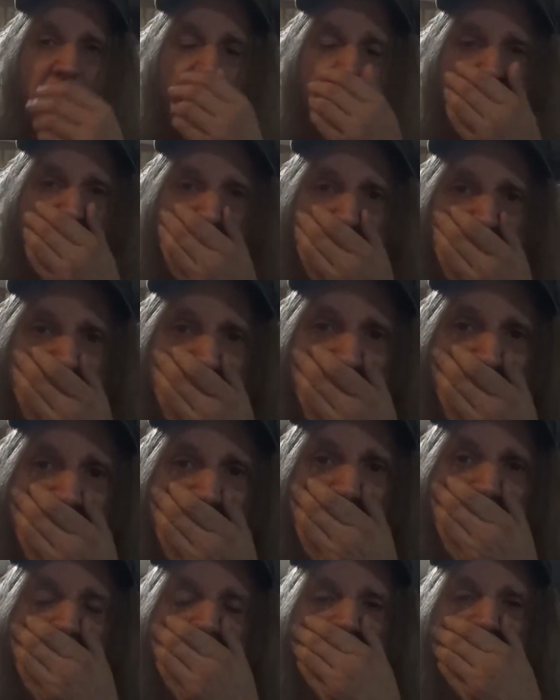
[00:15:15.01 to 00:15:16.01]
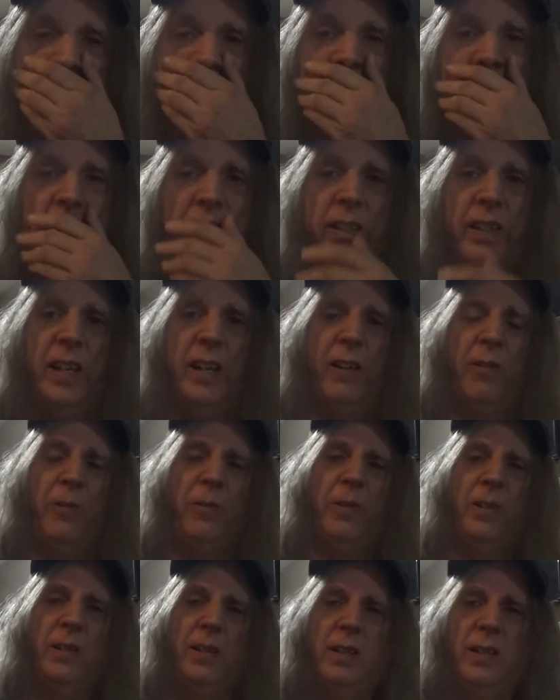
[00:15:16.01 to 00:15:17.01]
this thing with
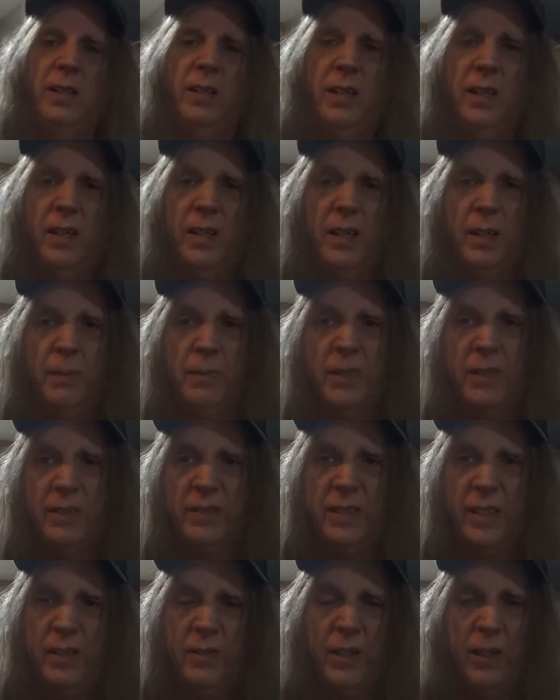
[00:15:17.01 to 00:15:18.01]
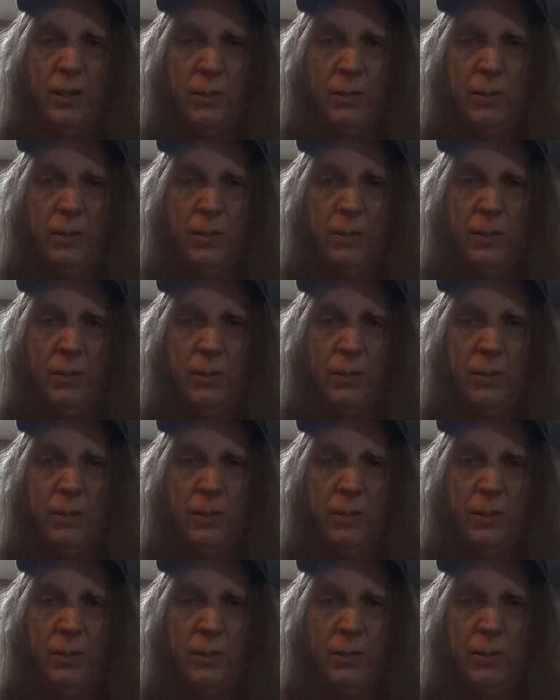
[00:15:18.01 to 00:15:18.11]
Schiff. Steve